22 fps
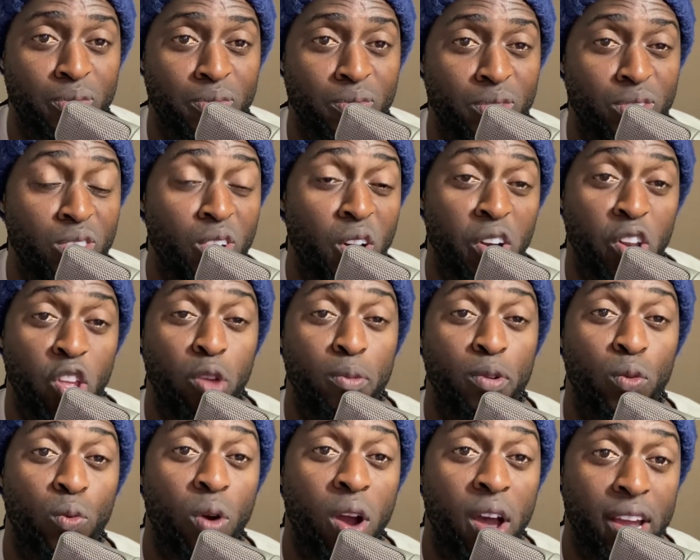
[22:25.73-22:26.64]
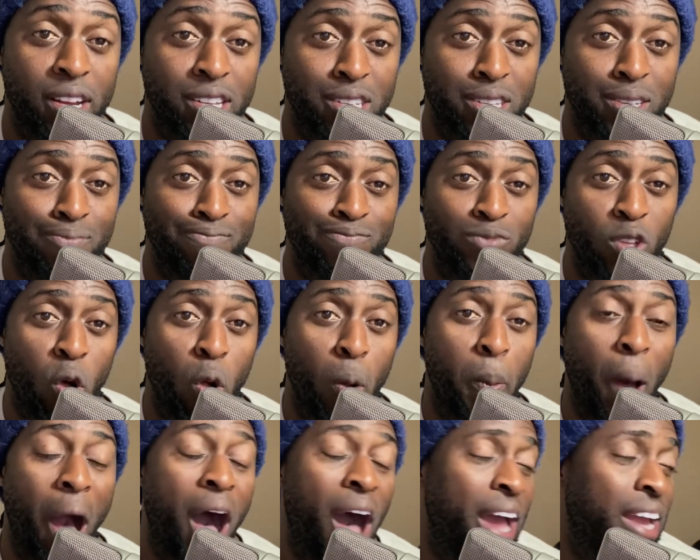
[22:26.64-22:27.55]
not human rights. The whole
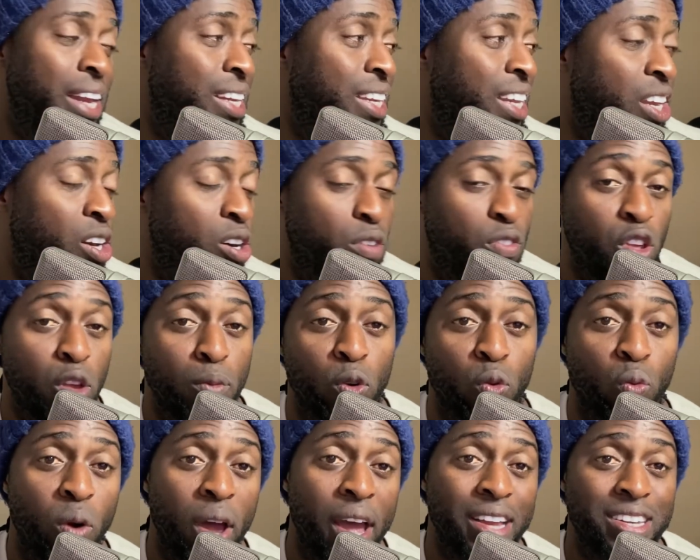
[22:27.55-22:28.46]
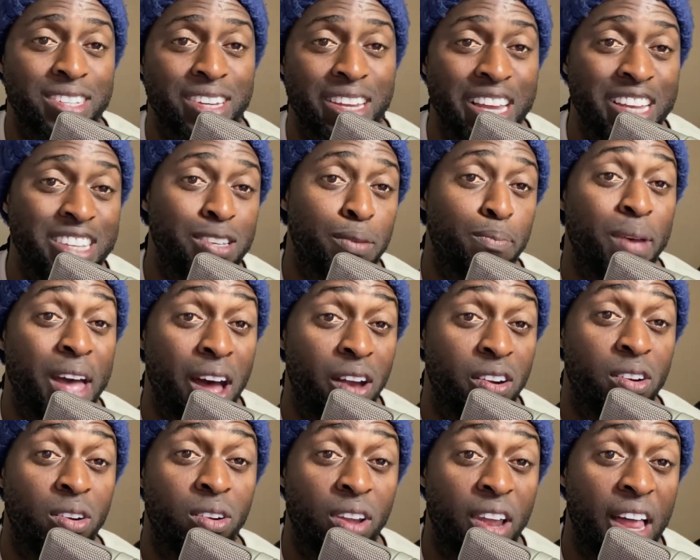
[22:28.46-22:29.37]
idea of human rights is
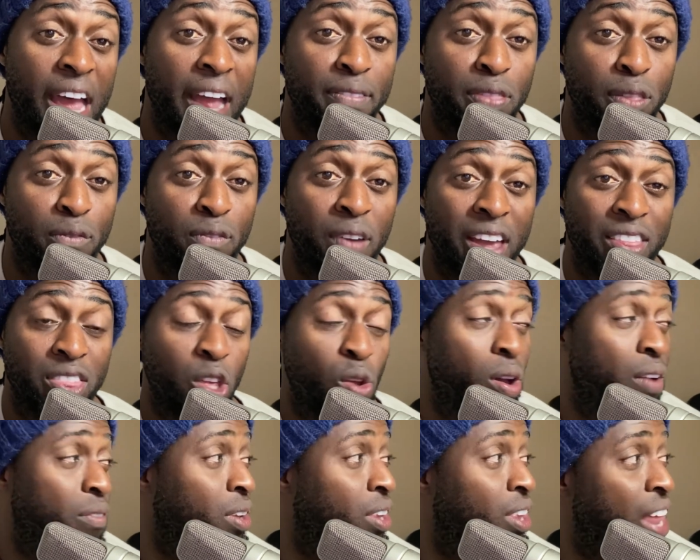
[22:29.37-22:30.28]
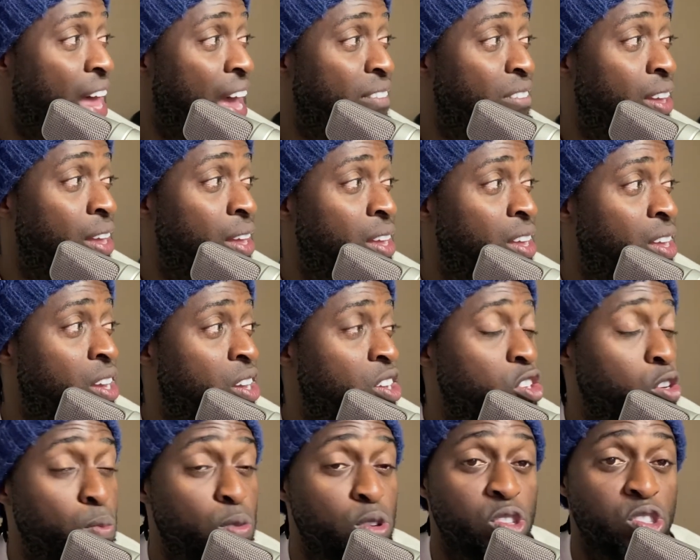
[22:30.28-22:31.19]
about your life, the fact that you have a life
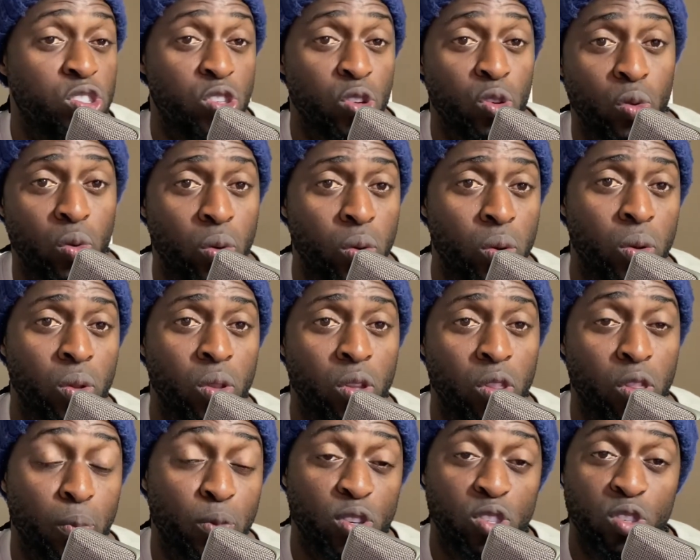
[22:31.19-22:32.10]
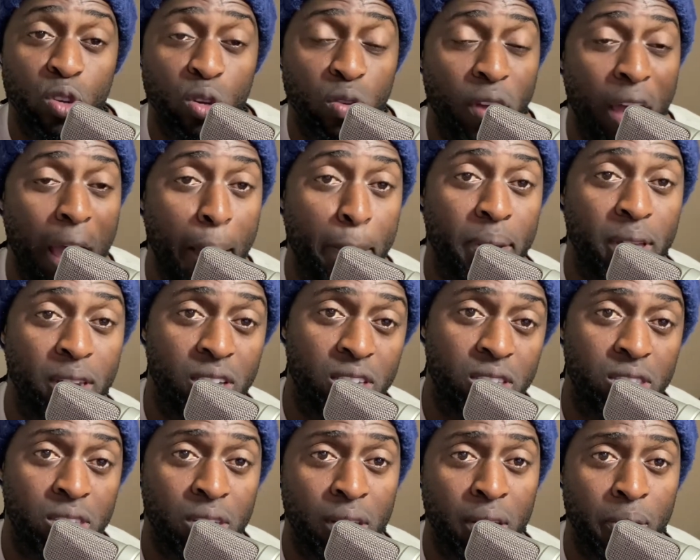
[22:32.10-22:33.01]
to pursue, the pursuit of
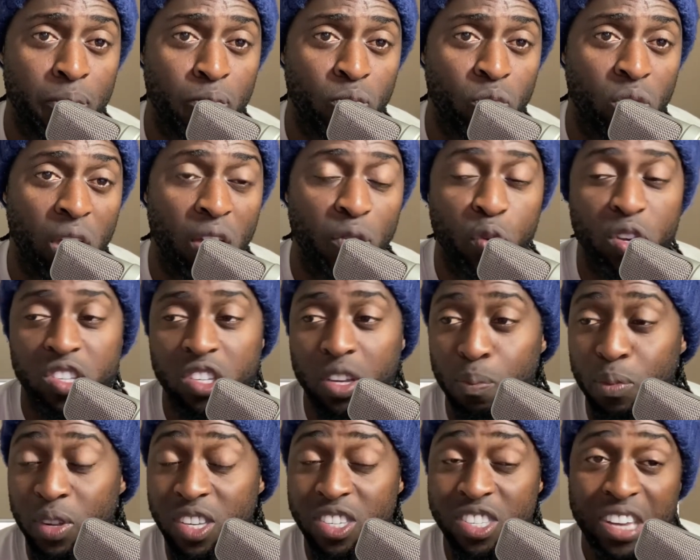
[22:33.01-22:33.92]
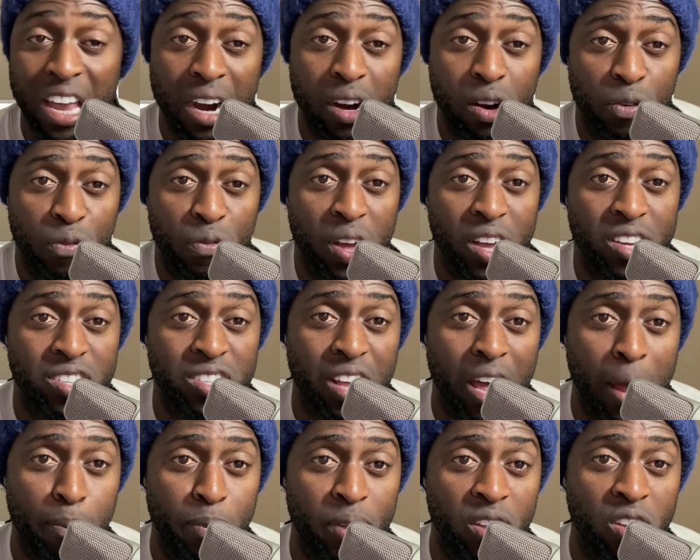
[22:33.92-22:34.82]
happiness. If we simply sacrifice
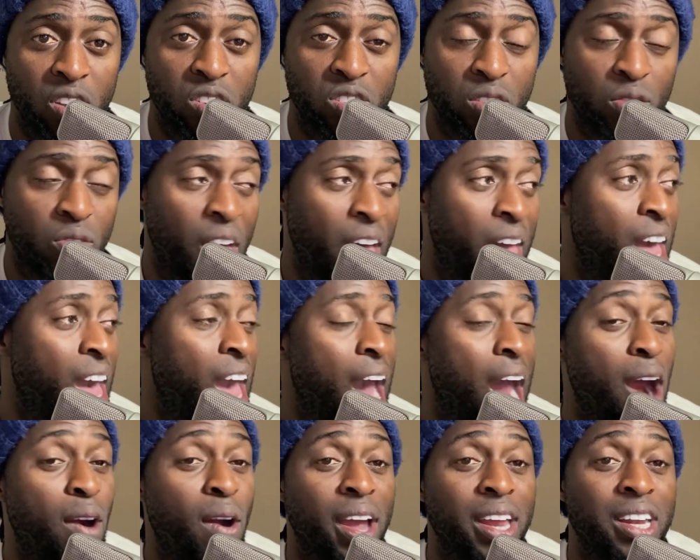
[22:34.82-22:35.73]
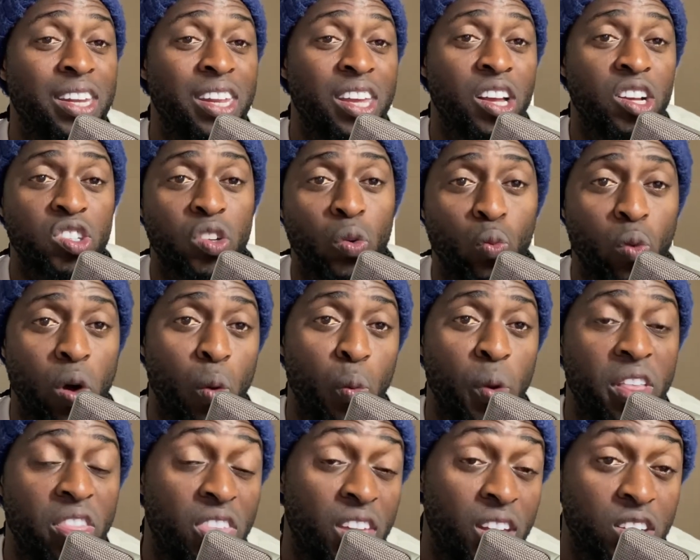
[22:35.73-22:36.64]
that because of our ideals and what
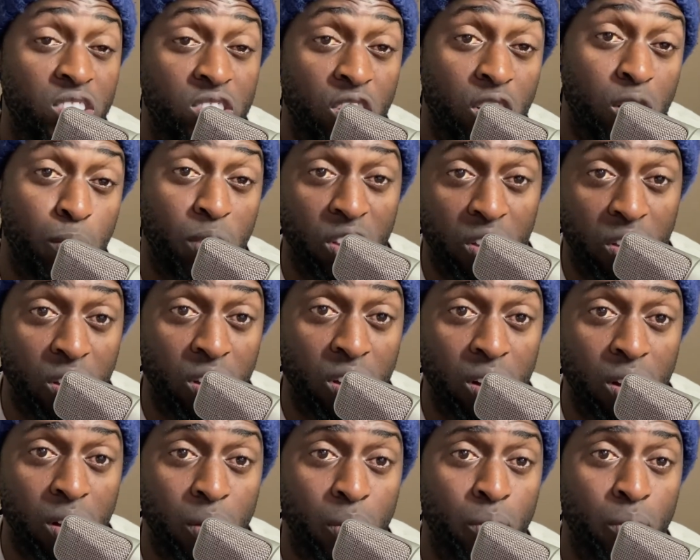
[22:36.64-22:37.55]
we think is going to be good,